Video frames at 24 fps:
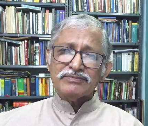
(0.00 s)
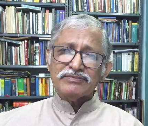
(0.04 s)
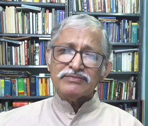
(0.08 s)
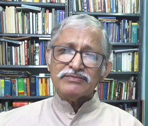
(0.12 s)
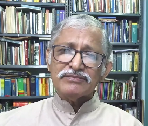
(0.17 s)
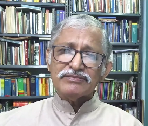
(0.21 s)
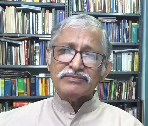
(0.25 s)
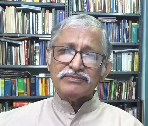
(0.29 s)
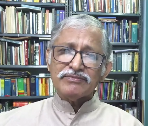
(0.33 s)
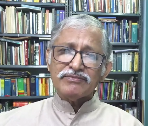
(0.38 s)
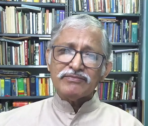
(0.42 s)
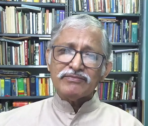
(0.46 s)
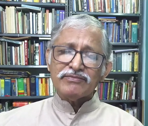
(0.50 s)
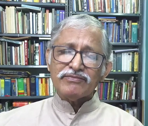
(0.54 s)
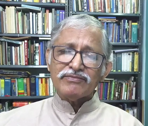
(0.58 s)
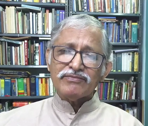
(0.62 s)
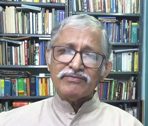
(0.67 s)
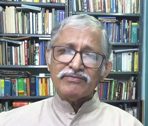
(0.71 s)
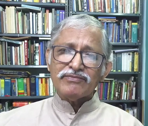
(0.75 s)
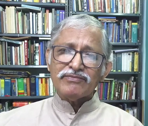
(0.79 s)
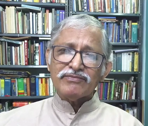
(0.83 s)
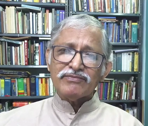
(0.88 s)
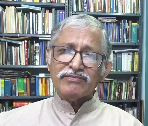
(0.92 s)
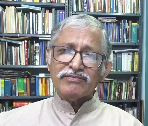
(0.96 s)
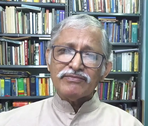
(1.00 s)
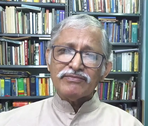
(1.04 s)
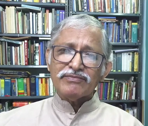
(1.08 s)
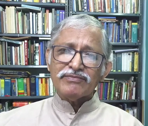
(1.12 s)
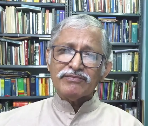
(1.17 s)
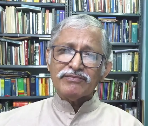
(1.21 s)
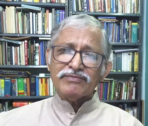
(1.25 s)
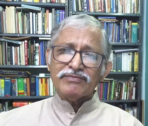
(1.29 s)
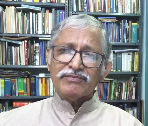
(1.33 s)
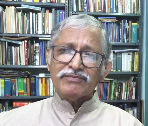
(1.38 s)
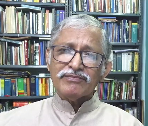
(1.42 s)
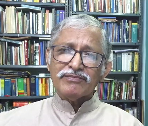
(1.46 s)

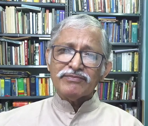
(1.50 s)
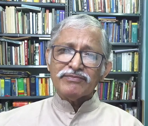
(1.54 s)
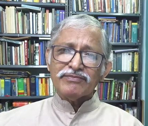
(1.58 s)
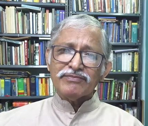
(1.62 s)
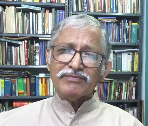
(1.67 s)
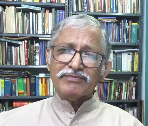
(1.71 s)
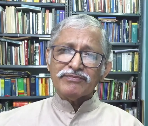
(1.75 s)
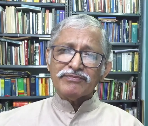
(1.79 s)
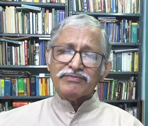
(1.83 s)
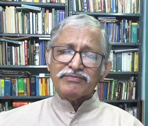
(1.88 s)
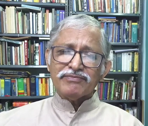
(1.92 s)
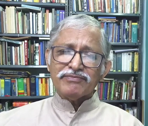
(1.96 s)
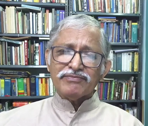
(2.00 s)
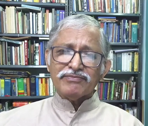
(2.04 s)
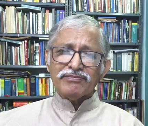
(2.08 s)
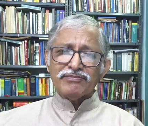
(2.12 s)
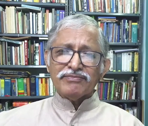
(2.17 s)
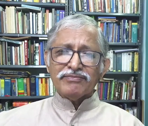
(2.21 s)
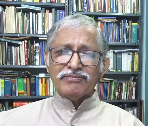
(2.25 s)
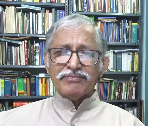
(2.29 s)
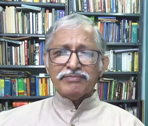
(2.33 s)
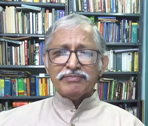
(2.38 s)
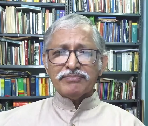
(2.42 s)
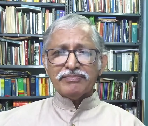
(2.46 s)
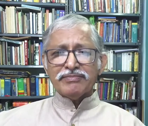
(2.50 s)
(silence)